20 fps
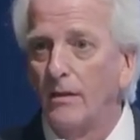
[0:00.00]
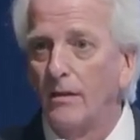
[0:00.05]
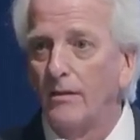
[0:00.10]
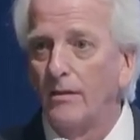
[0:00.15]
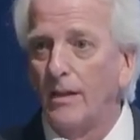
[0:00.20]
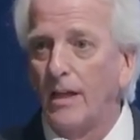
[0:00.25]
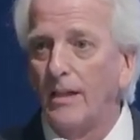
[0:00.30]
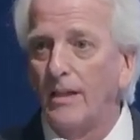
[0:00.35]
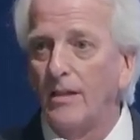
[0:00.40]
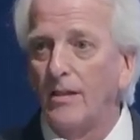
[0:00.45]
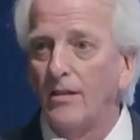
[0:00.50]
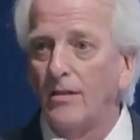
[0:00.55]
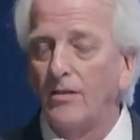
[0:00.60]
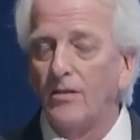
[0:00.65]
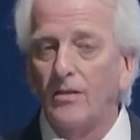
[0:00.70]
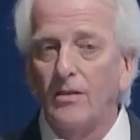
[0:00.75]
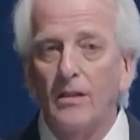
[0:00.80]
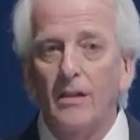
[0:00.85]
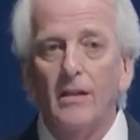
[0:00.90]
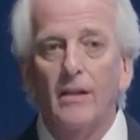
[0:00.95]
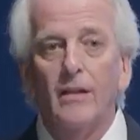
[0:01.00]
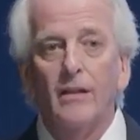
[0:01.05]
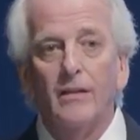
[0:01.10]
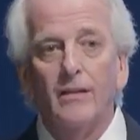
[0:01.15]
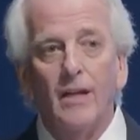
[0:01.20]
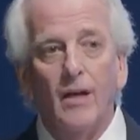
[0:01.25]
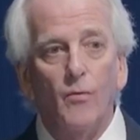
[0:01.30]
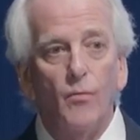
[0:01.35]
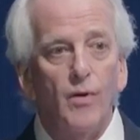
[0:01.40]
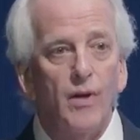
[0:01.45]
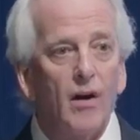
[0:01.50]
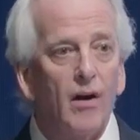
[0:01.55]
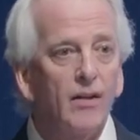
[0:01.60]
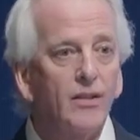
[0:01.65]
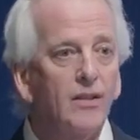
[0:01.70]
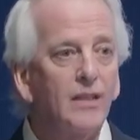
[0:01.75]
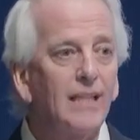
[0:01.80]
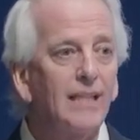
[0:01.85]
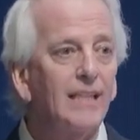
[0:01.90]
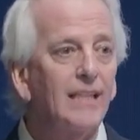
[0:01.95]
That is, that we are
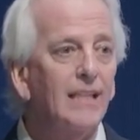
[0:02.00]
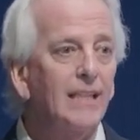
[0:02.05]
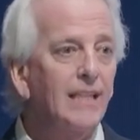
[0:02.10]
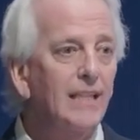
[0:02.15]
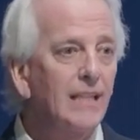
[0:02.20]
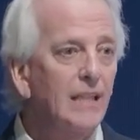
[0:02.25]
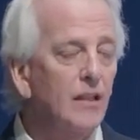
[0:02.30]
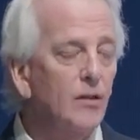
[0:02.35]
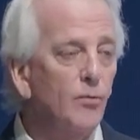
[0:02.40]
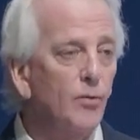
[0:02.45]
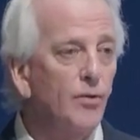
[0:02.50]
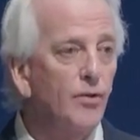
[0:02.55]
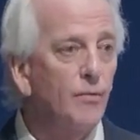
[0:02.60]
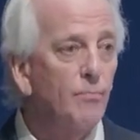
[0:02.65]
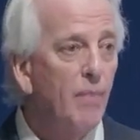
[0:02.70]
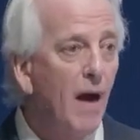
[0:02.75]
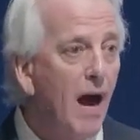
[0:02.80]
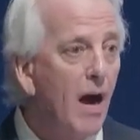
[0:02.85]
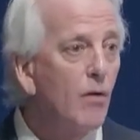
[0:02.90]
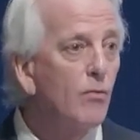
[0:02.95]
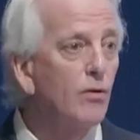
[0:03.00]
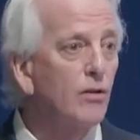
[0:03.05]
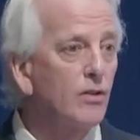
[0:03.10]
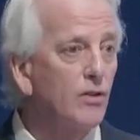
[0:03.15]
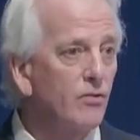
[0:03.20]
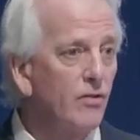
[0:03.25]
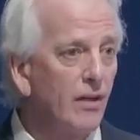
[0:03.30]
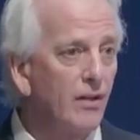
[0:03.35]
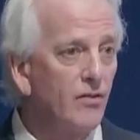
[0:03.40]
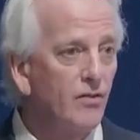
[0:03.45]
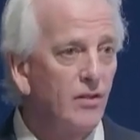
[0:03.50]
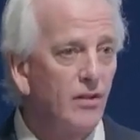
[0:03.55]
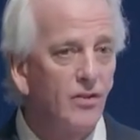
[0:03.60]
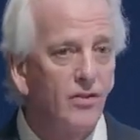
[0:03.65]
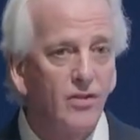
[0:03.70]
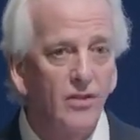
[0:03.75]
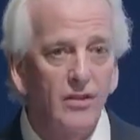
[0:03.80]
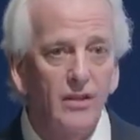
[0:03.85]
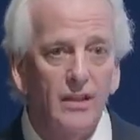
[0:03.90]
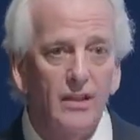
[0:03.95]
dealing here with a power
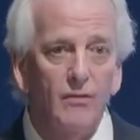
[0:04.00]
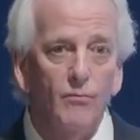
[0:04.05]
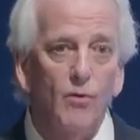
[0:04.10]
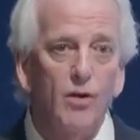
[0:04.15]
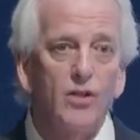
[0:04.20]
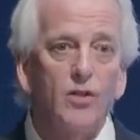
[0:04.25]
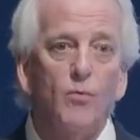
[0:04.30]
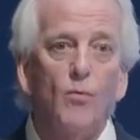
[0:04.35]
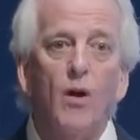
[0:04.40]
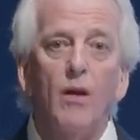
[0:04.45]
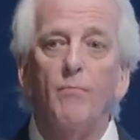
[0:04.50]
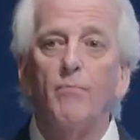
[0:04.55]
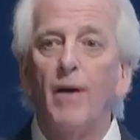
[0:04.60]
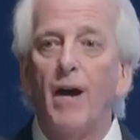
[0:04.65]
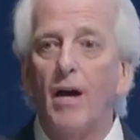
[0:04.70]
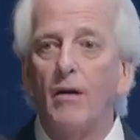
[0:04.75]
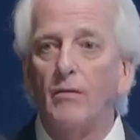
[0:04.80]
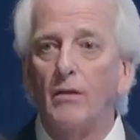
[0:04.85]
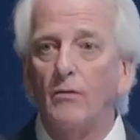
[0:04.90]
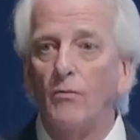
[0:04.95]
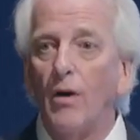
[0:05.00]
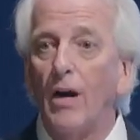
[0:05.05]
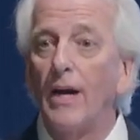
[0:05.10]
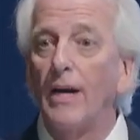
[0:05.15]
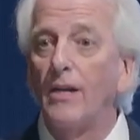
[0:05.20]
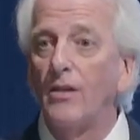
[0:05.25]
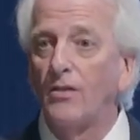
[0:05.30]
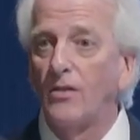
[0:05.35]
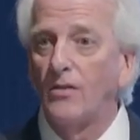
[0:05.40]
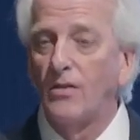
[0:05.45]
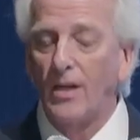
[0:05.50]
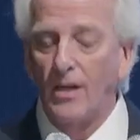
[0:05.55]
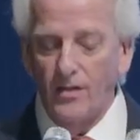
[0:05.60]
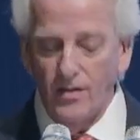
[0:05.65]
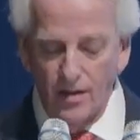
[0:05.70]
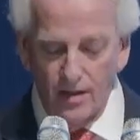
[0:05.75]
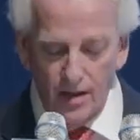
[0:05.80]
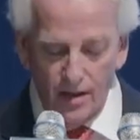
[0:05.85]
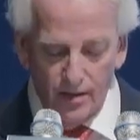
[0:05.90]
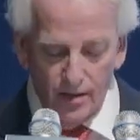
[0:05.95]
transition in which one power rises as
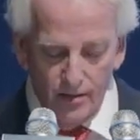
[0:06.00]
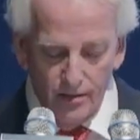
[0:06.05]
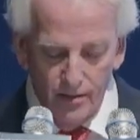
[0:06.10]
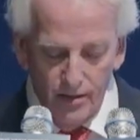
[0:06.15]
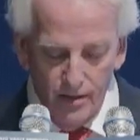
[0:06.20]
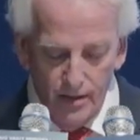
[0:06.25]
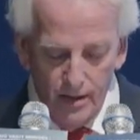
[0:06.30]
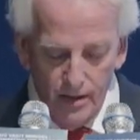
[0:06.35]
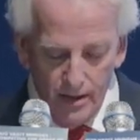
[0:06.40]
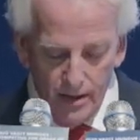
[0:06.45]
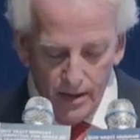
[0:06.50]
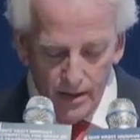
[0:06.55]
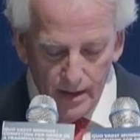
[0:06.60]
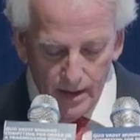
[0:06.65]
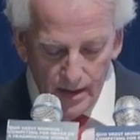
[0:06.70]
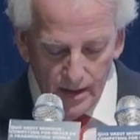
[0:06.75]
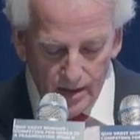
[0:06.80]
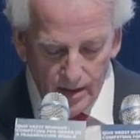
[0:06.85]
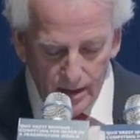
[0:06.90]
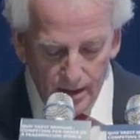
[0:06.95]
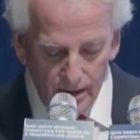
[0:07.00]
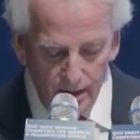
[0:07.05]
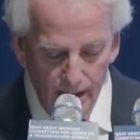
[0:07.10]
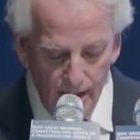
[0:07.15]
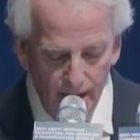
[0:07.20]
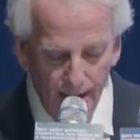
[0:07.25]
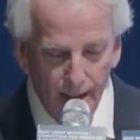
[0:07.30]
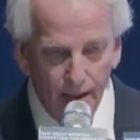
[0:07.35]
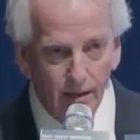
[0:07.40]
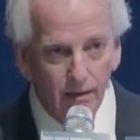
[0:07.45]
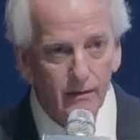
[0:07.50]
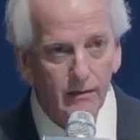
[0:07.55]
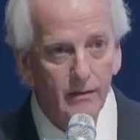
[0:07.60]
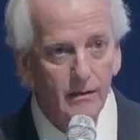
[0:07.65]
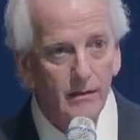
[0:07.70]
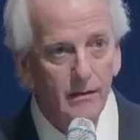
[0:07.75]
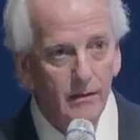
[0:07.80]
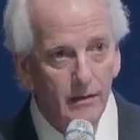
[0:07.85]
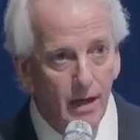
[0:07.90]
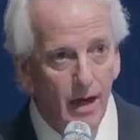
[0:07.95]
another is declining.
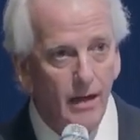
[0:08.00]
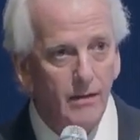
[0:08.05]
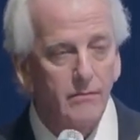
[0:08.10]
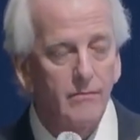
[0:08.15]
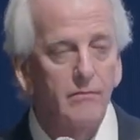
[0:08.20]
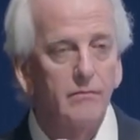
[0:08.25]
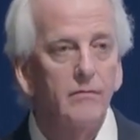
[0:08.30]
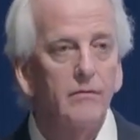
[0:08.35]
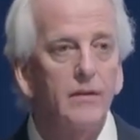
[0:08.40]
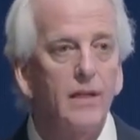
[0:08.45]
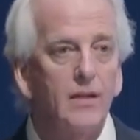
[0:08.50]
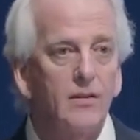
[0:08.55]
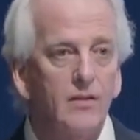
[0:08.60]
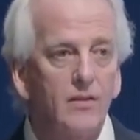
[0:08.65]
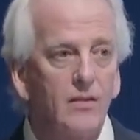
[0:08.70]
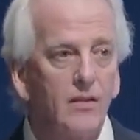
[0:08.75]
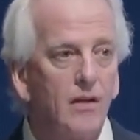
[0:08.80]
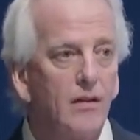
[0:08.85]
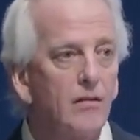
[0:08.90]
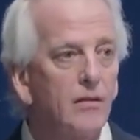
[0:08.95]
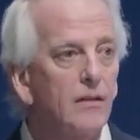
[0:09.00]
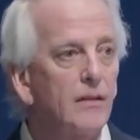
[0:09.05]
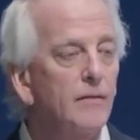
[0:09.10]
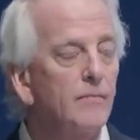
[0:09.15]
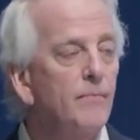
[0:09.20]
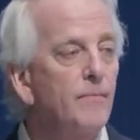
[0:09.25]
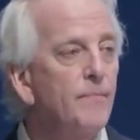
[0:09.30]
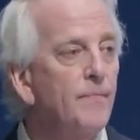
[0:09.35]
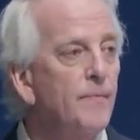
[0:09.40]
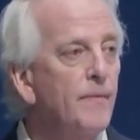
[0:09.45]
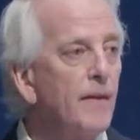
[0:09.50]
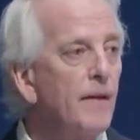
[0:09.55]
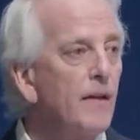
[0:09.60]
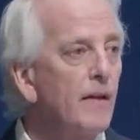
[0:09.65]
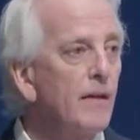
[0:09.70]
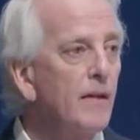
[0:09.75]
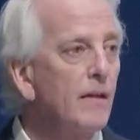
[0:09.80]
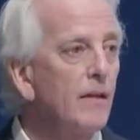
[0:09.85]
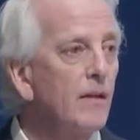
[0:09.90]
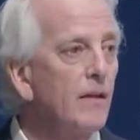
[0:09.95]
Not necessarily.
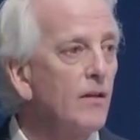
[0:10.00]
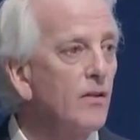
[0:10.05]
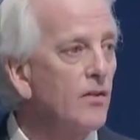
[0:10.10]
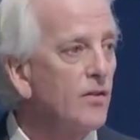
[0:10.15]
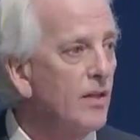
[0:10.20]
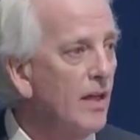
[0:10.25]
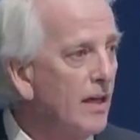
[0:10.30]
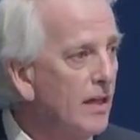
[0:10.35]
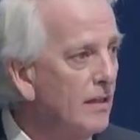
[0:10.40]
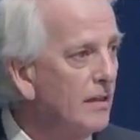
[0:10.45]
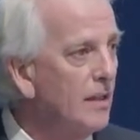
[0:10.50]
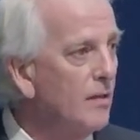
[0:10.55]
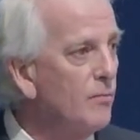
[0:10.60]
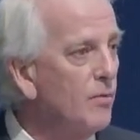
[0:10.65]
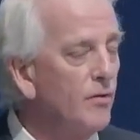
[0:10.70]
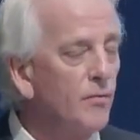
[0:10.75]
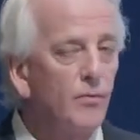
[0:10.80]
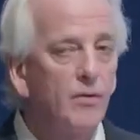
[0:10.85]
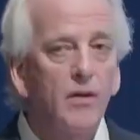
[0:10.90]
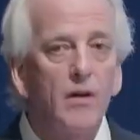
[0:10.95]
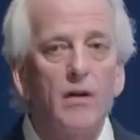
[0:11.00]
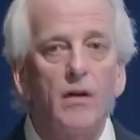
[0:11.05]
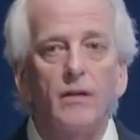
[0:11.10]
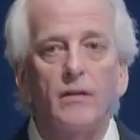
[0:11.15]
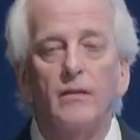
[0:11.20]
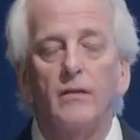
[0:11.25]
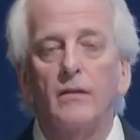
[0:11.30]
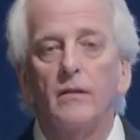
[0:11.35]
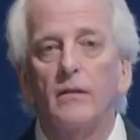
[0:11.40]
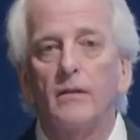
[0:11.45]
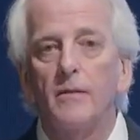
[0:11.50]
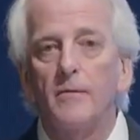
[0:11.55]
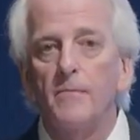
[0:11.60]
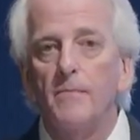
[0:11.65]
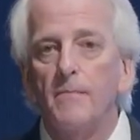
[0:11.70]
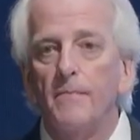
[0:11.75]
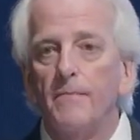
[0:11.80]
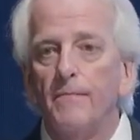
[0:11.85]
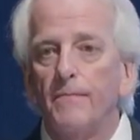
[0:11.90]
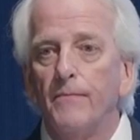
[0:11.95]
Secondly, with regard
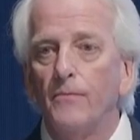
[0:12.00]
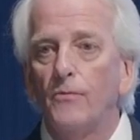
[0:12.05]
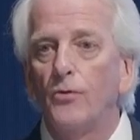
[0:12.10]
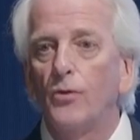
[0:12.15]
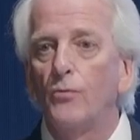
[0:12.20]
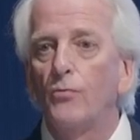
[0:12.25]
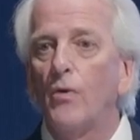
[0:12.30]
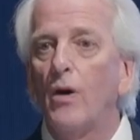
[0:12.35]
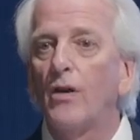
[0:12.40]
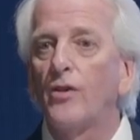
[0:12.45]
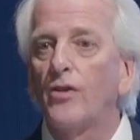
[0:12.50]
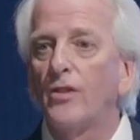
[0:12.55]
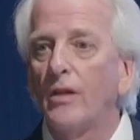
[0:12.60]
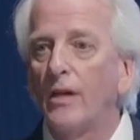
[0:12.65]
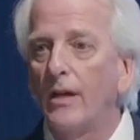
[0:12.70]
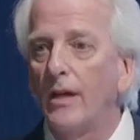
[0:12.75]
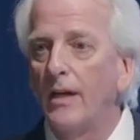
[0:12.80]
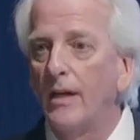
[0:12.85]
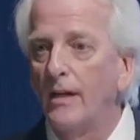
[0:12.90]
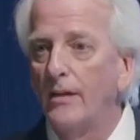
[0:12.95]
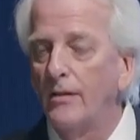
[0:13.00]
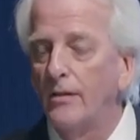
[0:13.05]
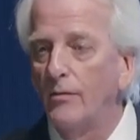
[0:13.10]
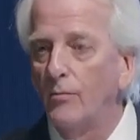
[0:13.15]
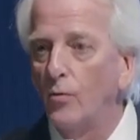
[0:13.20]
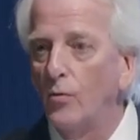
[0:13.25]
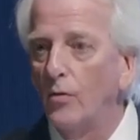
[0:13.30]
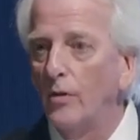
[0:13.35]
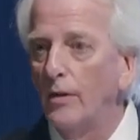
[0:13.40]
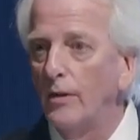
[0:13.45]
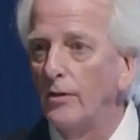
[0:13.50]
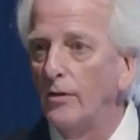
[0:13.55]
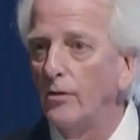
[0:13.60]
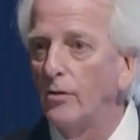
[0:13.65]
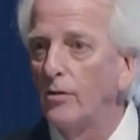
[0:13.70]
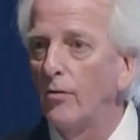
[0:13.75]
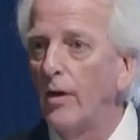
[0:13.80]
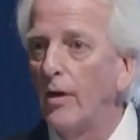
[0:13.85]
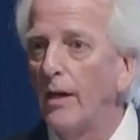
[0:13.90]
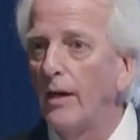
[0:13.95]
to Russia and the war in
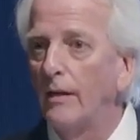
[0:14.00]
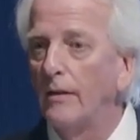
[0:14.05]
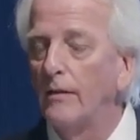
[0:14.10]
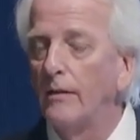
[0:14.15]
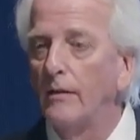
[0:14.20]
Ukraine,